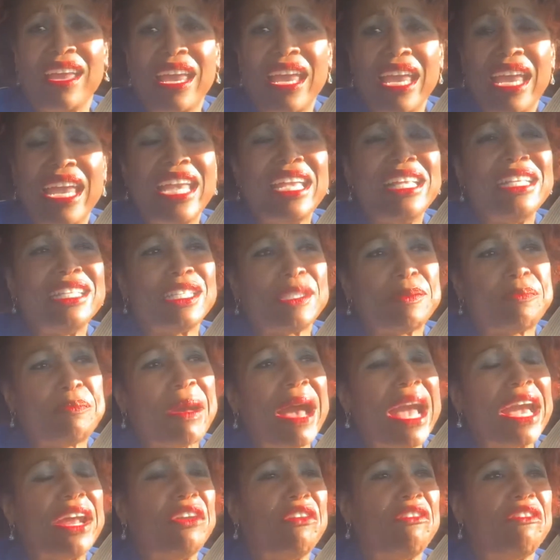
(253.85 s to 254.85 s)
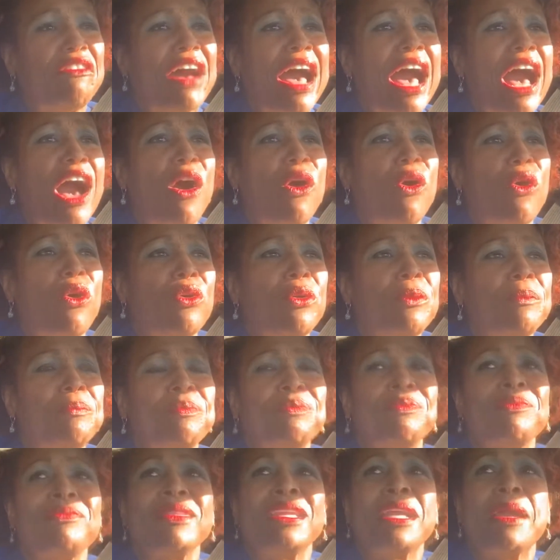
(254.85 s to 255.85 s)
in spite of how
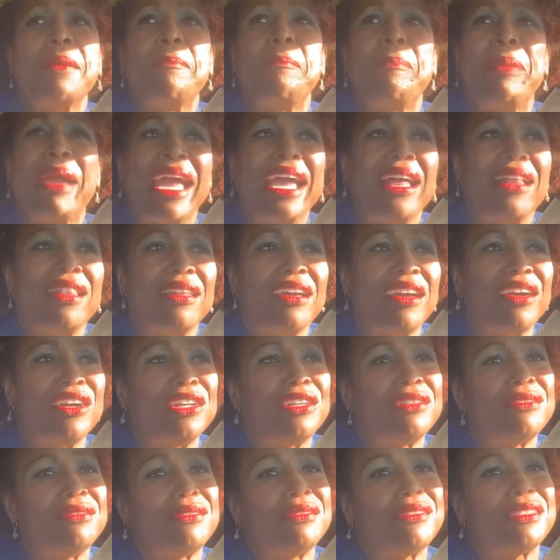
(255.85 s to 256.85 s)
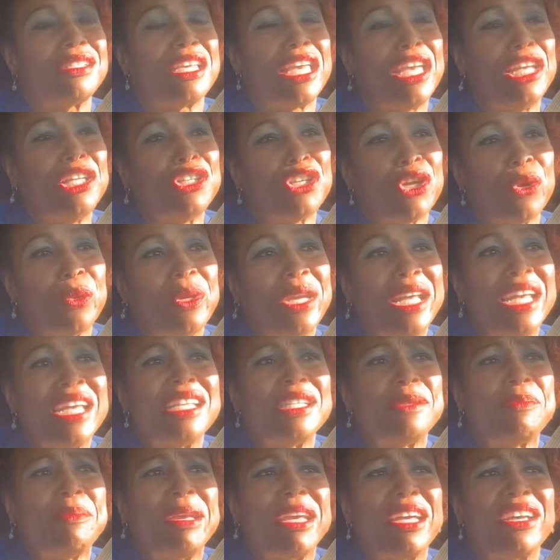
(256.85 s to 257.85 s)
pale her skin tone
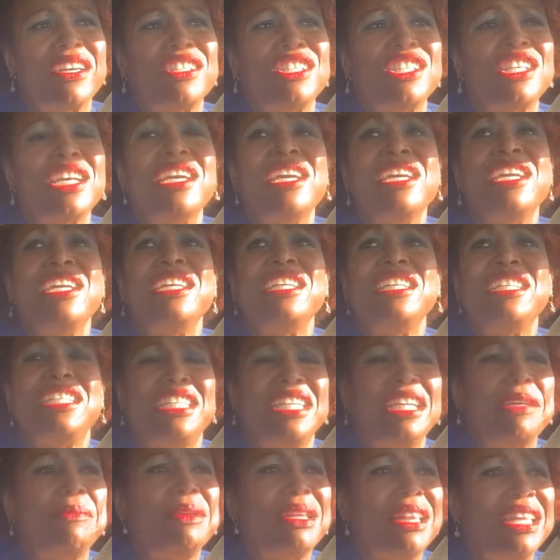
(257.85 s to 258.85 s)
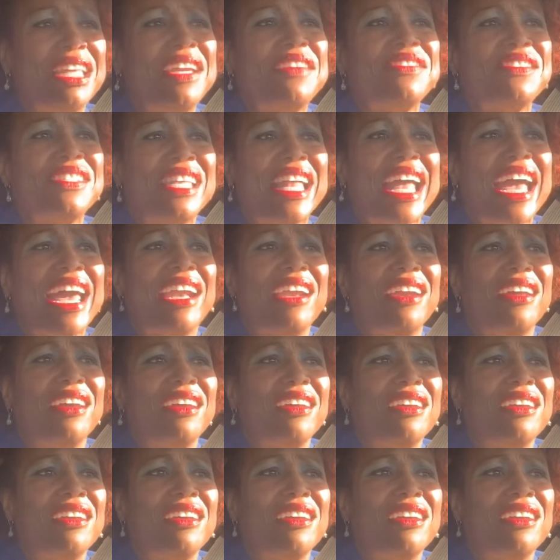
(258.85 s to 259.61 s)
is, because she believes that